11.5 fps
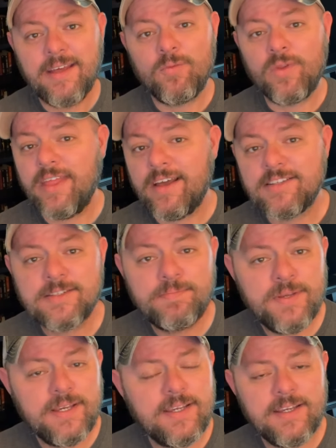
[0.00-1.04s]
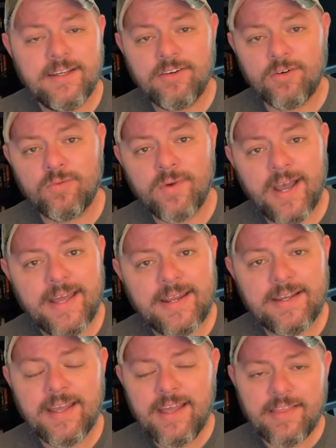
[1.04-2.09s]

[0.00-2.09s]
without speaking or writing.